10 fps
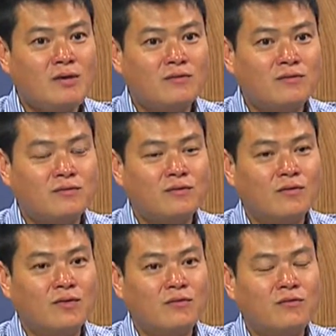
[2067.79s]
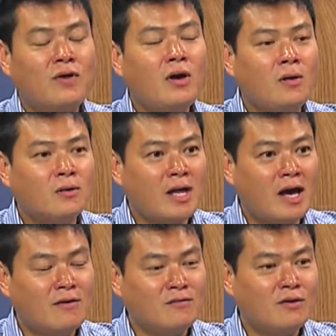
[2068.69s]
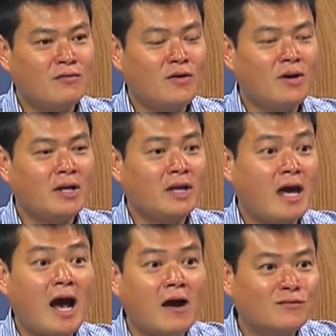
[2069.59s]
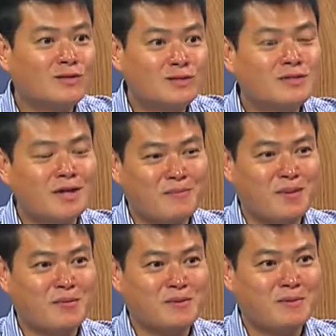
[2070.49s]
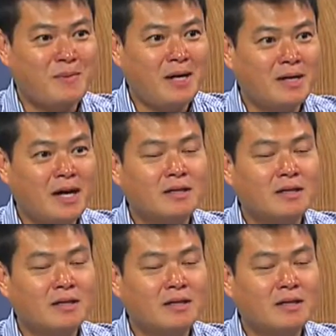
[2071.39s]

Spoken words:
to feel like they have to do something with the money,